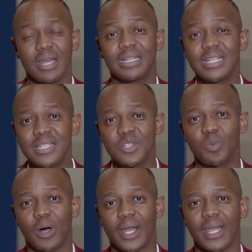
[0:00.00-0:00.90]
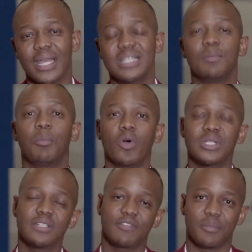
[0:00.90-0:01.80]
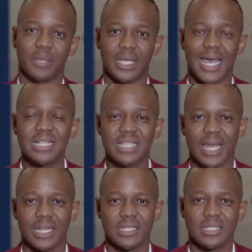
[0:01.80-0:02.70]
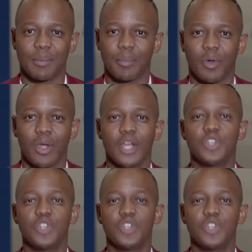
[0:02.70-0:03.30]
This is why it's important for me as Kaene Disepo